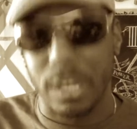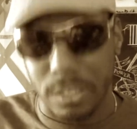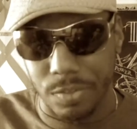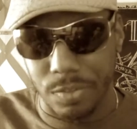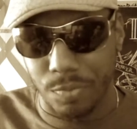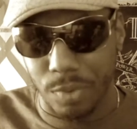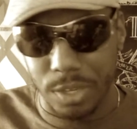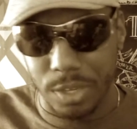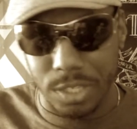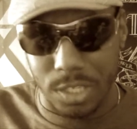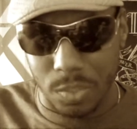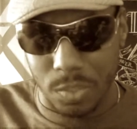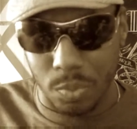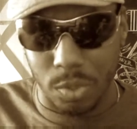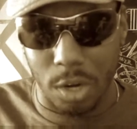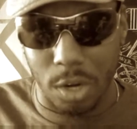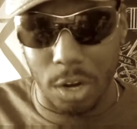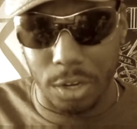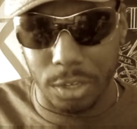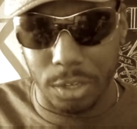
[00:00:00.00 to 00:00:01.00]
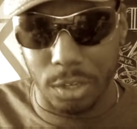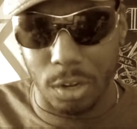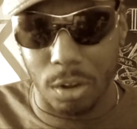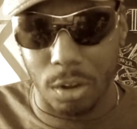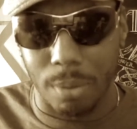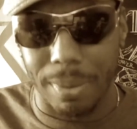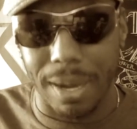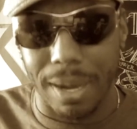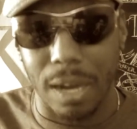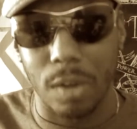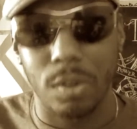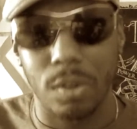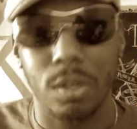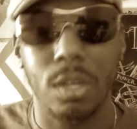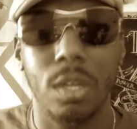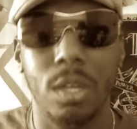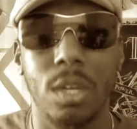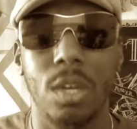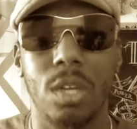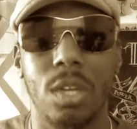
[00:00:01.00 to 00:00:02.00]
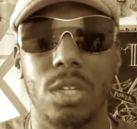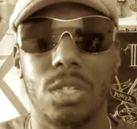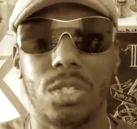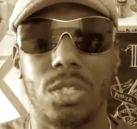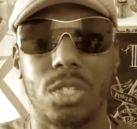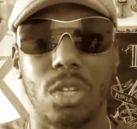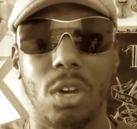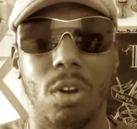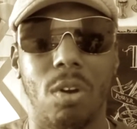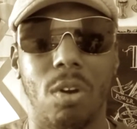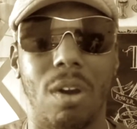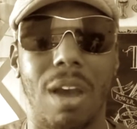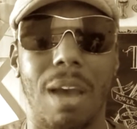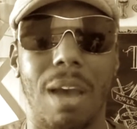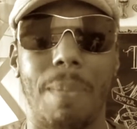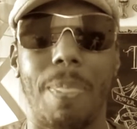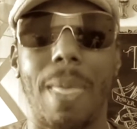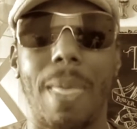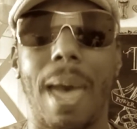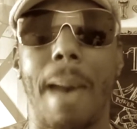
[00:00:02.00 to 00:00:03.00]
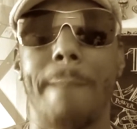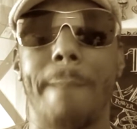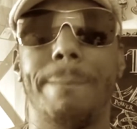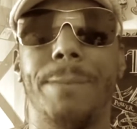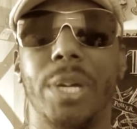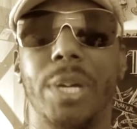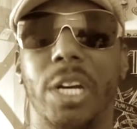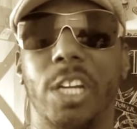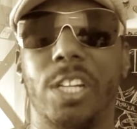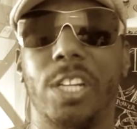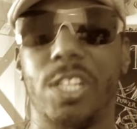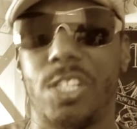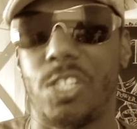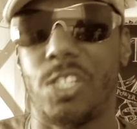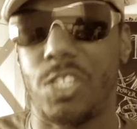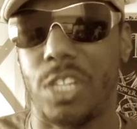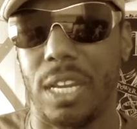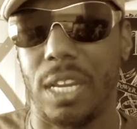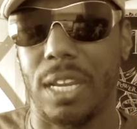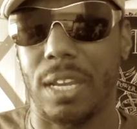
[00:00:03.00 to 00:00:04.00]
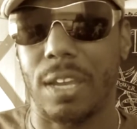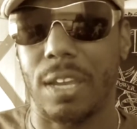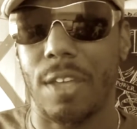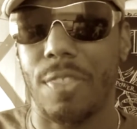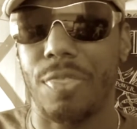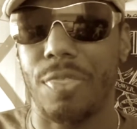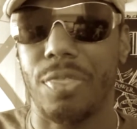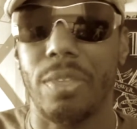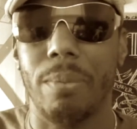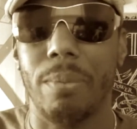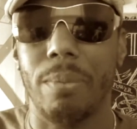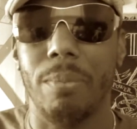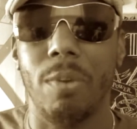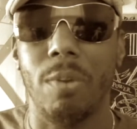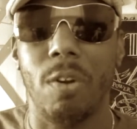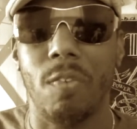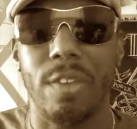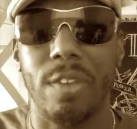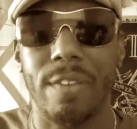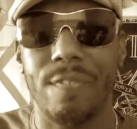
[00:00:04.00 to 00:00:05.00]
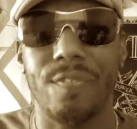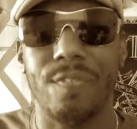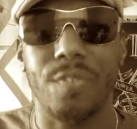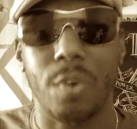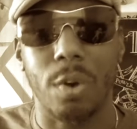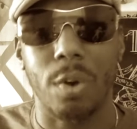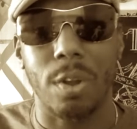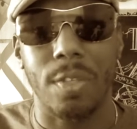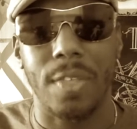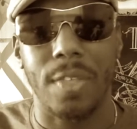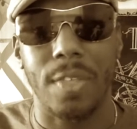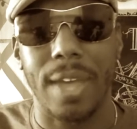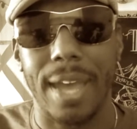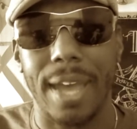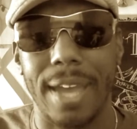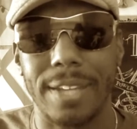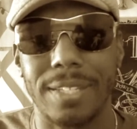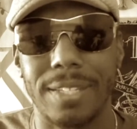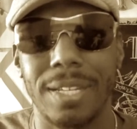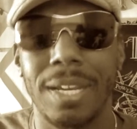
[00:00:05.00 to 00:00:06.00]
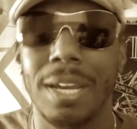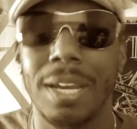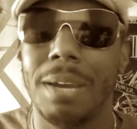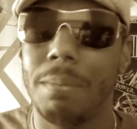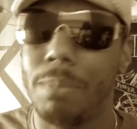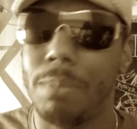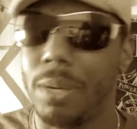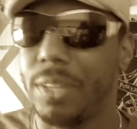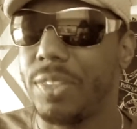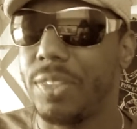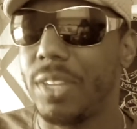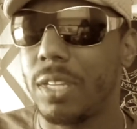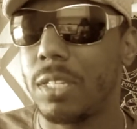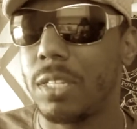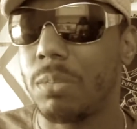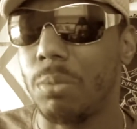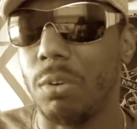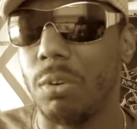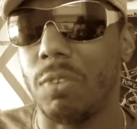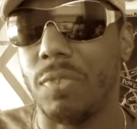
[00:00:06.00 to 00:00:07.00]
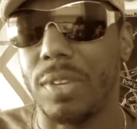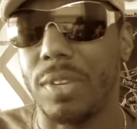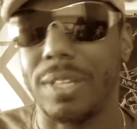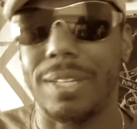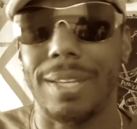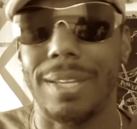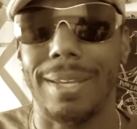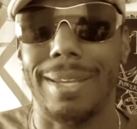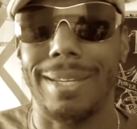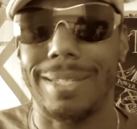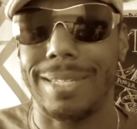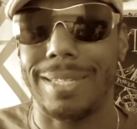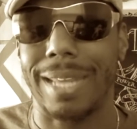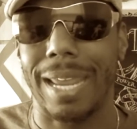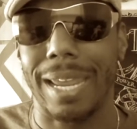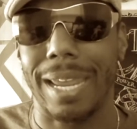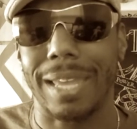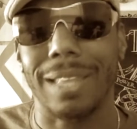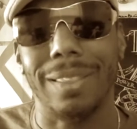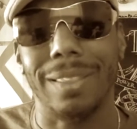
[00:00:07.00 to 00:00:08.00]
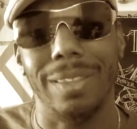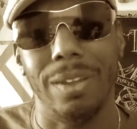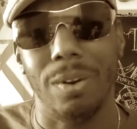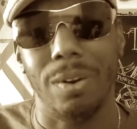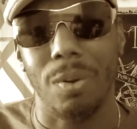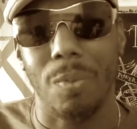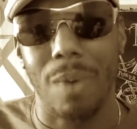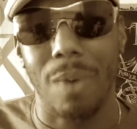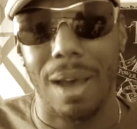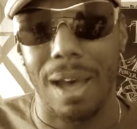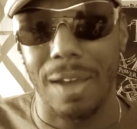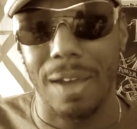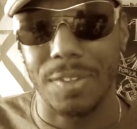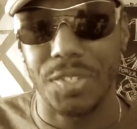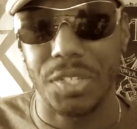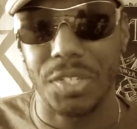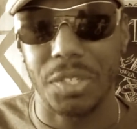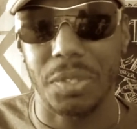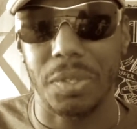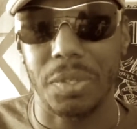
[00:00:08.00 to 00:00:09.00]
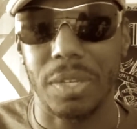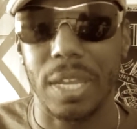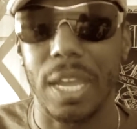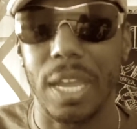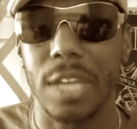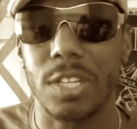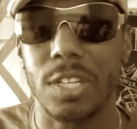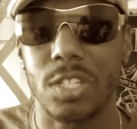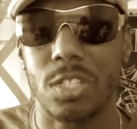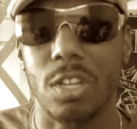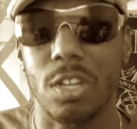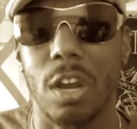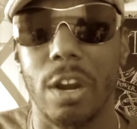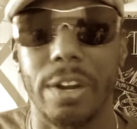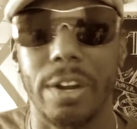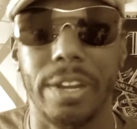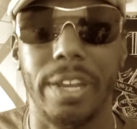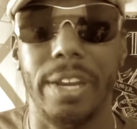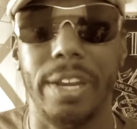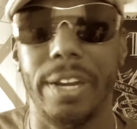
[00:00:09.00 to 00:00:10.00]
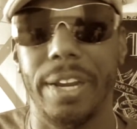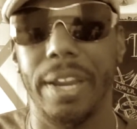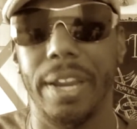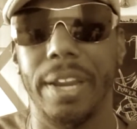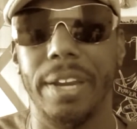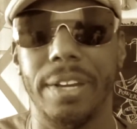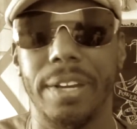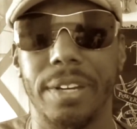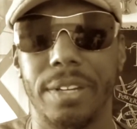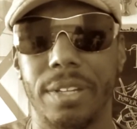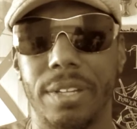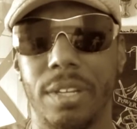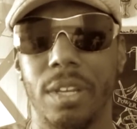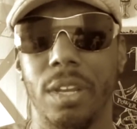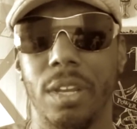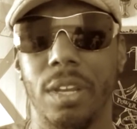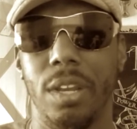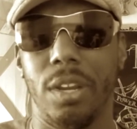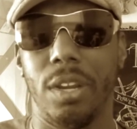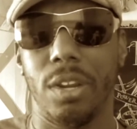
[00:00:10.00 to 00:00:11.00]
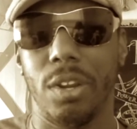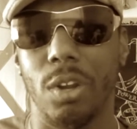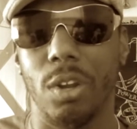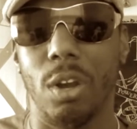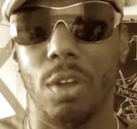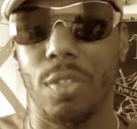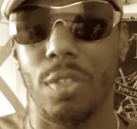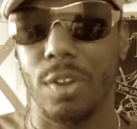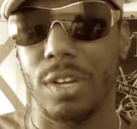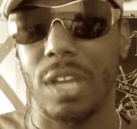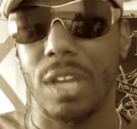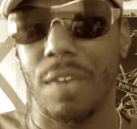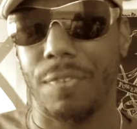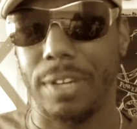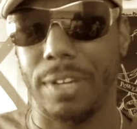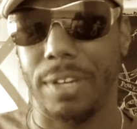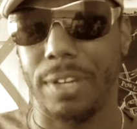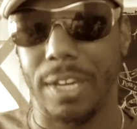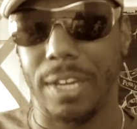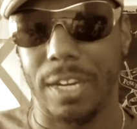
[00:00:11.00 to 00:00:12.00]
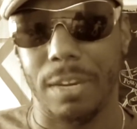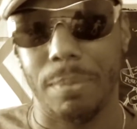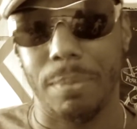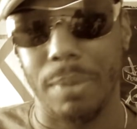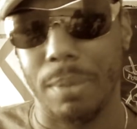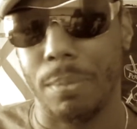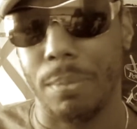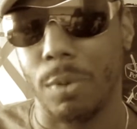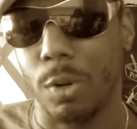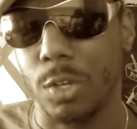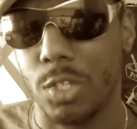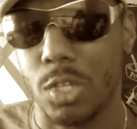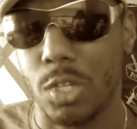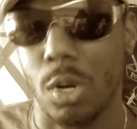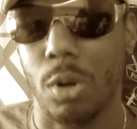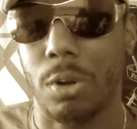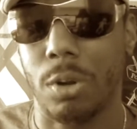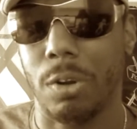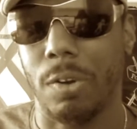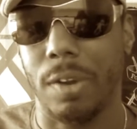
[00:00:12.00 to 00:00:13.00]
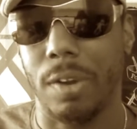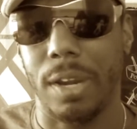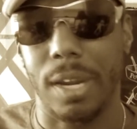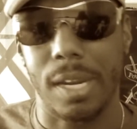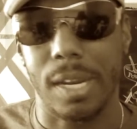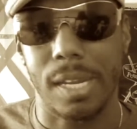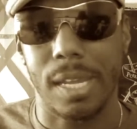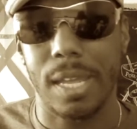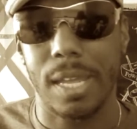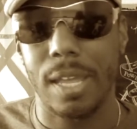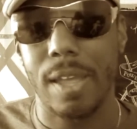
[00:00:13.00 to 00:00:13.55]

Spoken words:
of reasons we already know about. So I'm not punishing the movie for that. But this movie did take a little while to get started, and you know, there definitely needed to be more Jokering,